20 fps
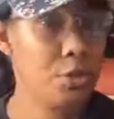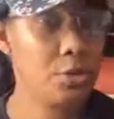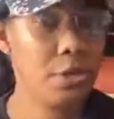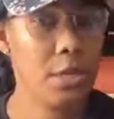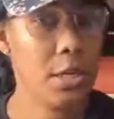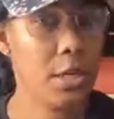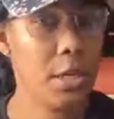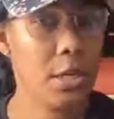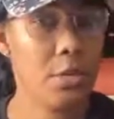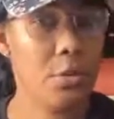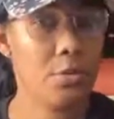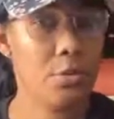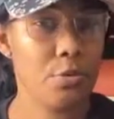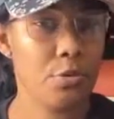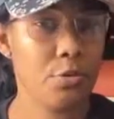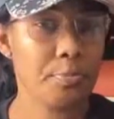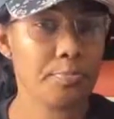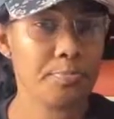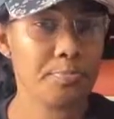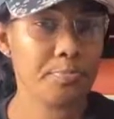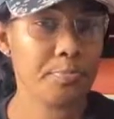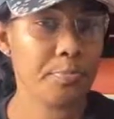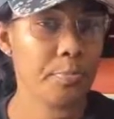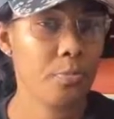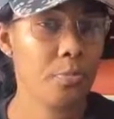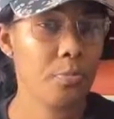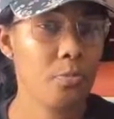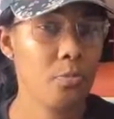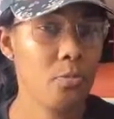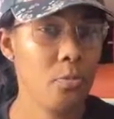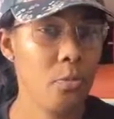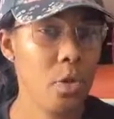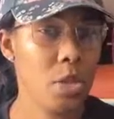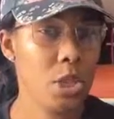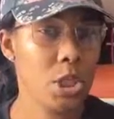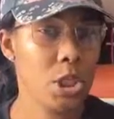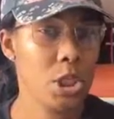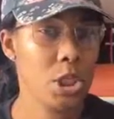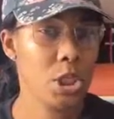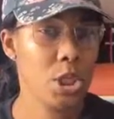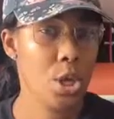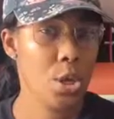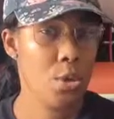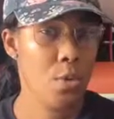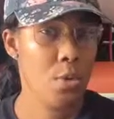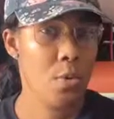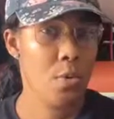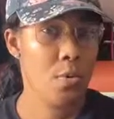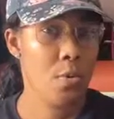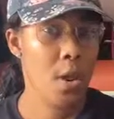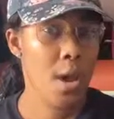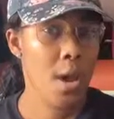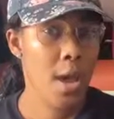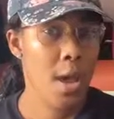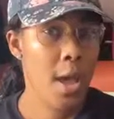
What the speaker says: Tuesday in the group. So